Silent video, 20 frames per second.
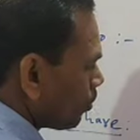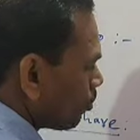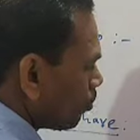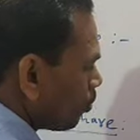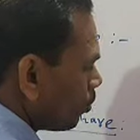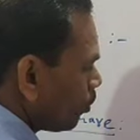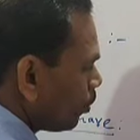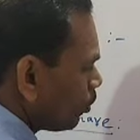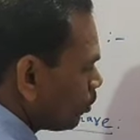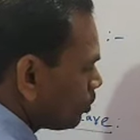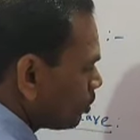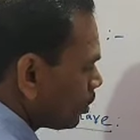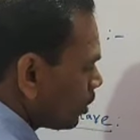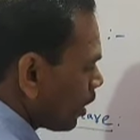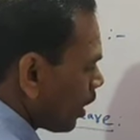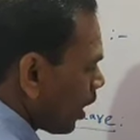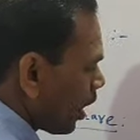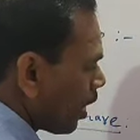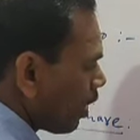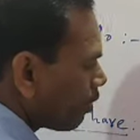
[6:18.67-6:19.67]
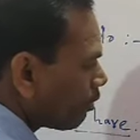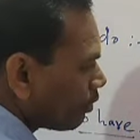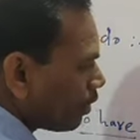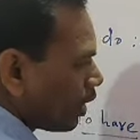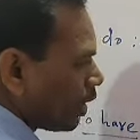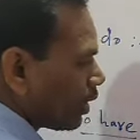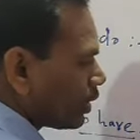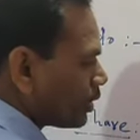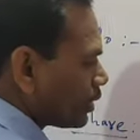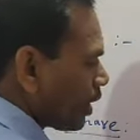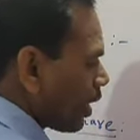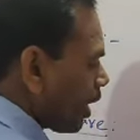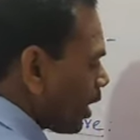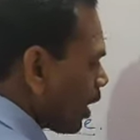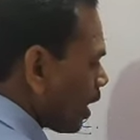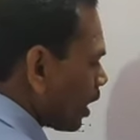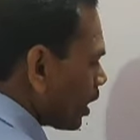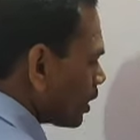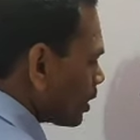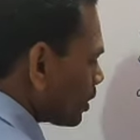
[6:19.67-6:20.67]
Both have and
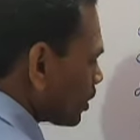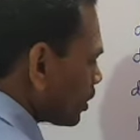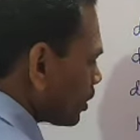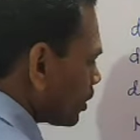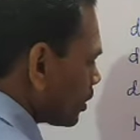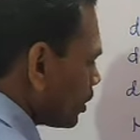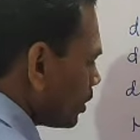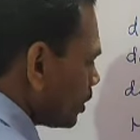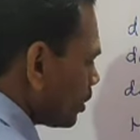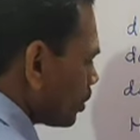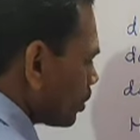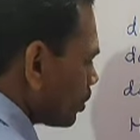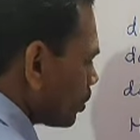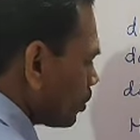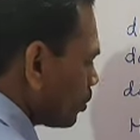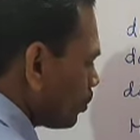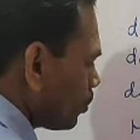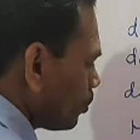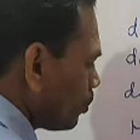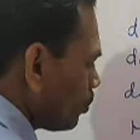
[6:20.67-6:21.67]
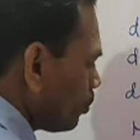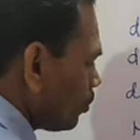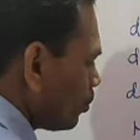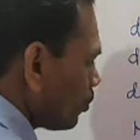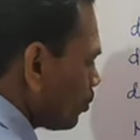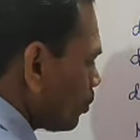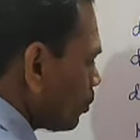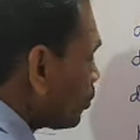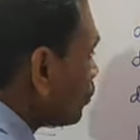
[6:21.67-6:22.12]
has, these two